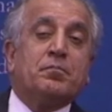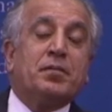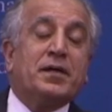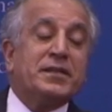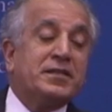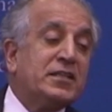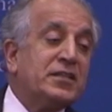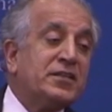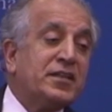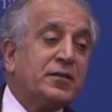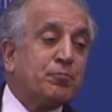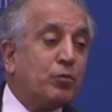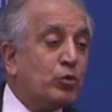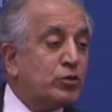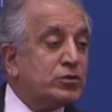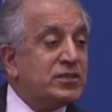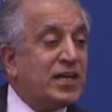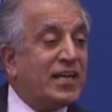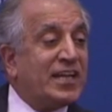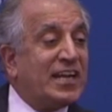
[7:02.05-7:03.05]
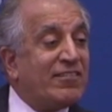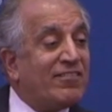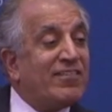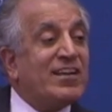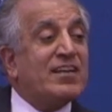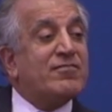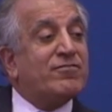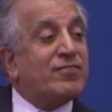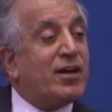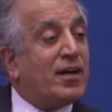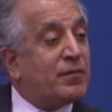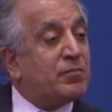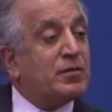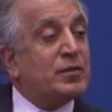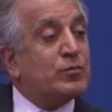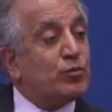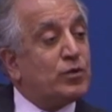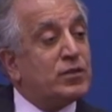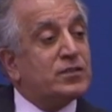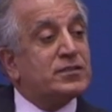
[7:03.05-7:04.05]
But in the post-9/11
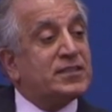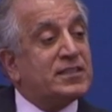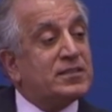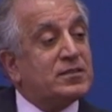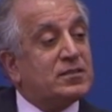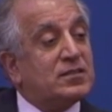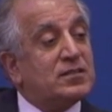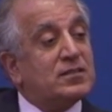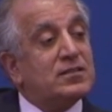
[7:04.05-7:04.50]
environment was that